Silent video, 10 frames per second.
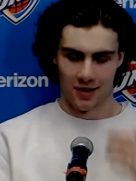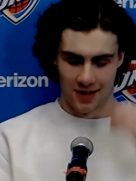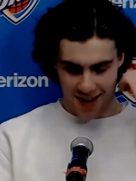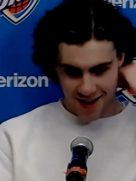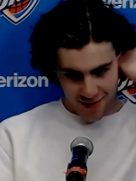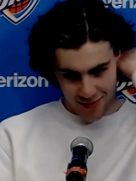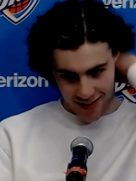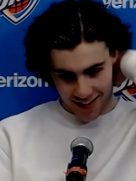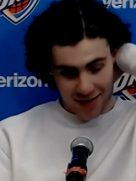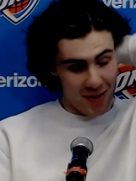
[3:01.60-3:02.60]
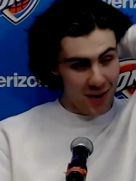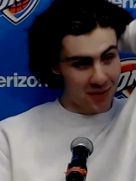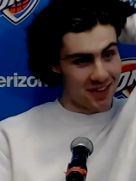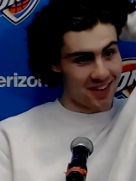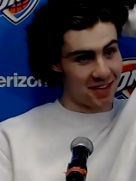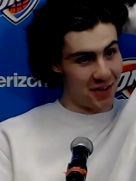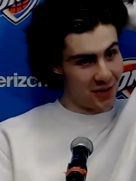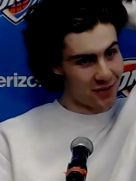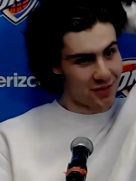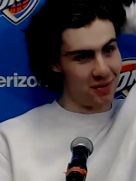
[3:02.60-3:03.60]
Yeah, I mean, as Mark would say,
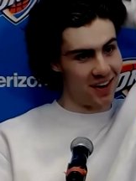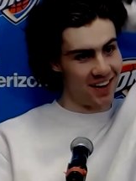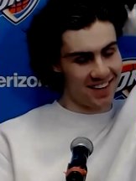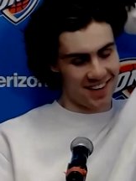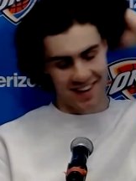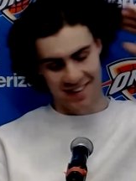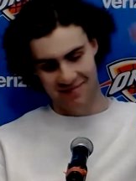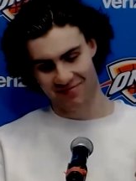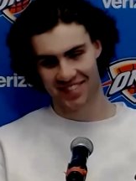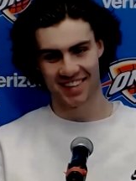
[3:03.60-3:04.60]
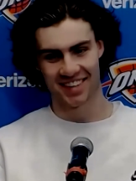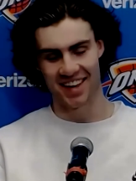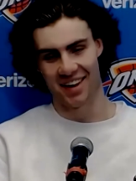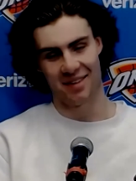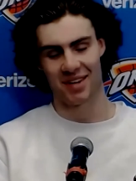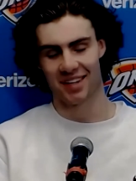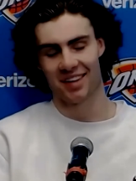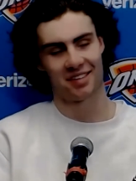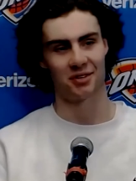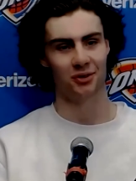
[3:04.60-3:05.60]
Skittles. But um, yeah, I mean,
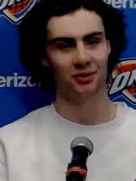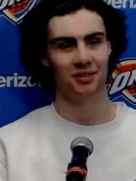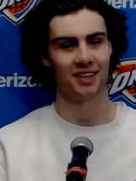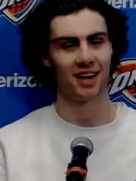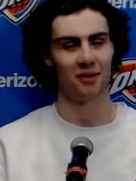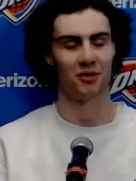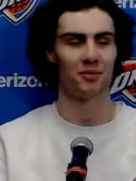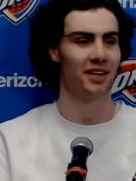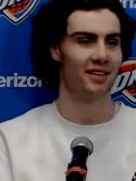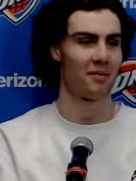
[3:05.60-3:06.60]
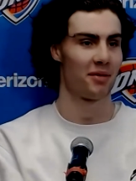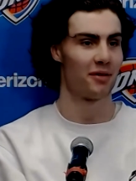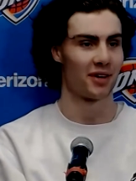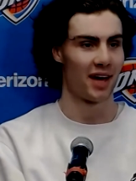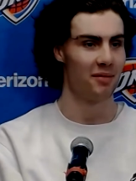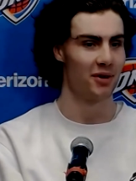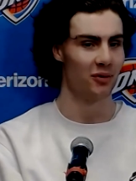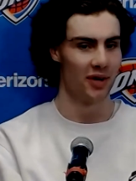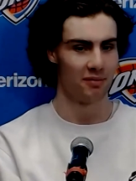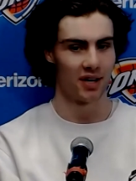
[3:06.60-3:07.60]
it's cool. I would have been happy if it came in a
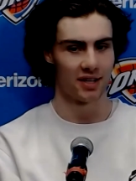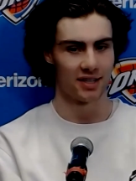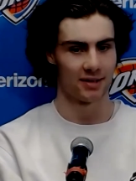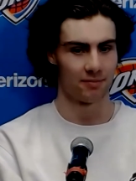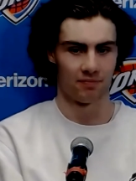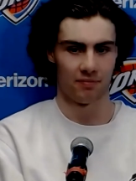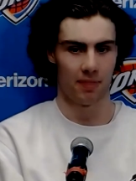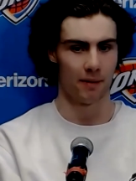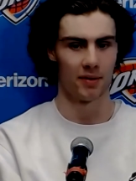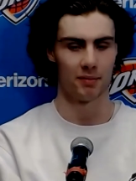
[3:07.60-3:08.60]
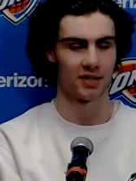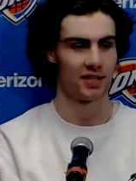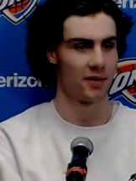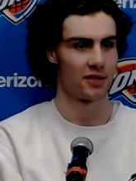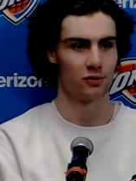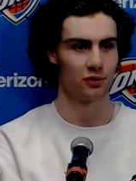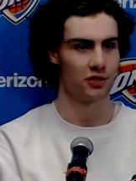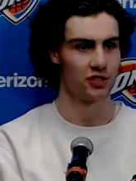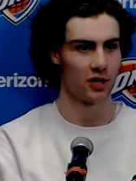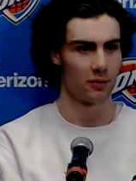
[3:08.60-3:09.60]
win, but um, I mean, my teammates do a
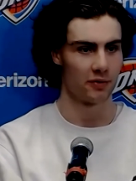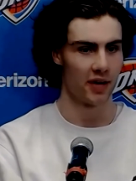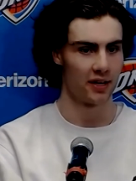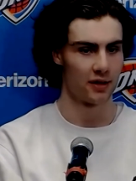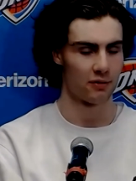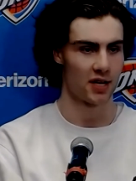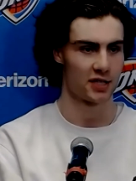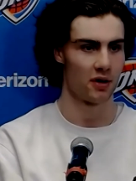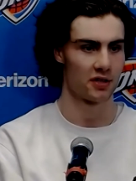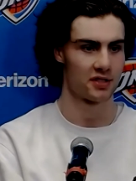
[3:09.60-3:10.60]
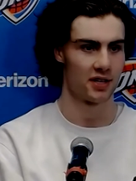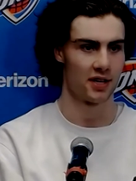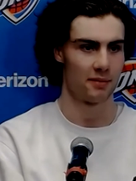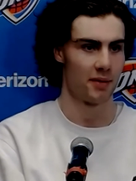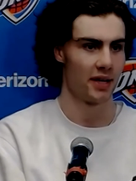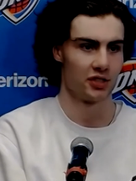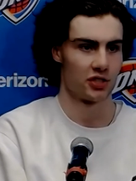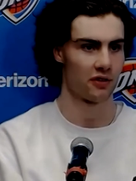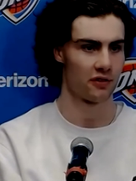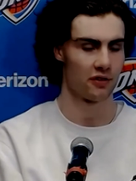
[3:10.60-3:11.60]
good job of getting in the right spots, uh, making
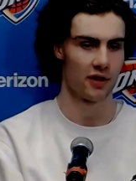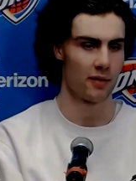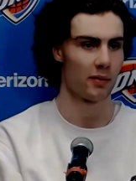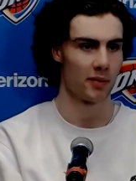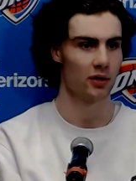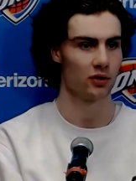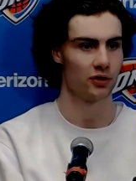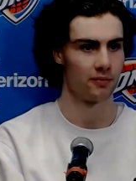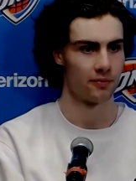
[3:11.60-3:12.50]
shots, so they make me look good.